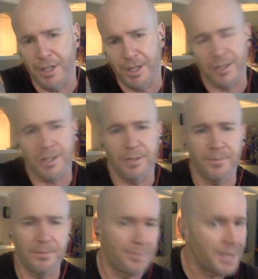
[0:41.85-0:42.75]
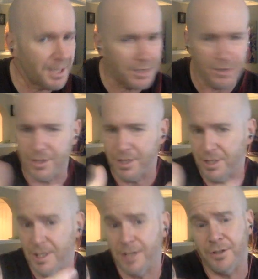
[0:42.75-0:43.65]
some pictures,
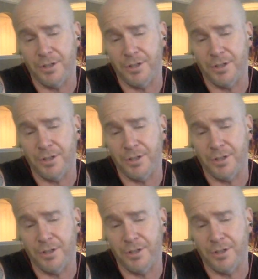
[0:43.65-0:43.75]
etc.